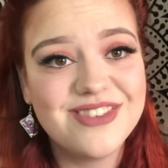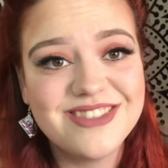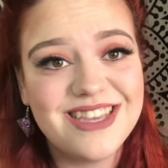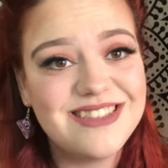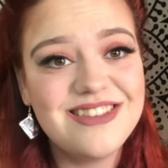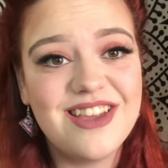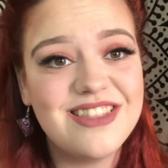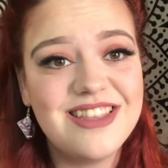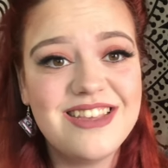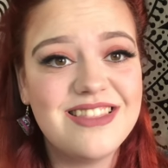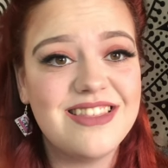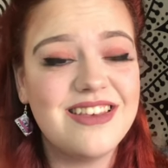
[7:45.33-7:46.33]
There's
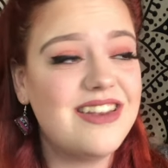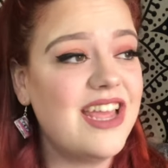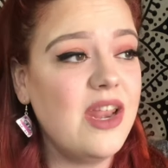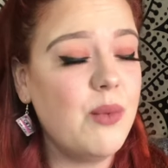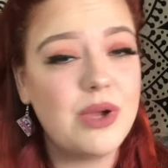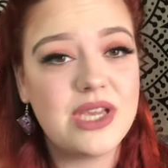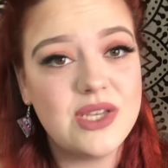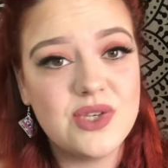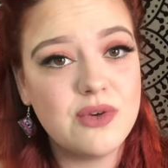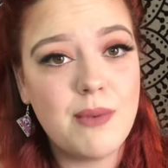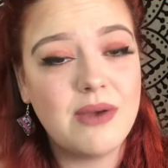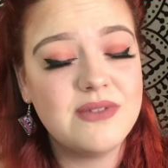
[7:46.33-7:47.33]
nothing that anyone can do
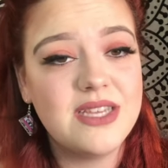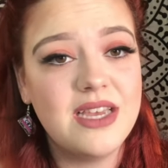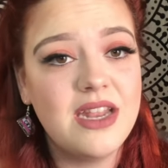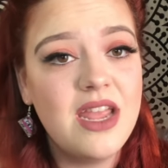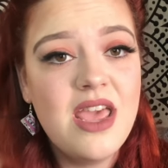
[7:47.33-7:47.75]
about it.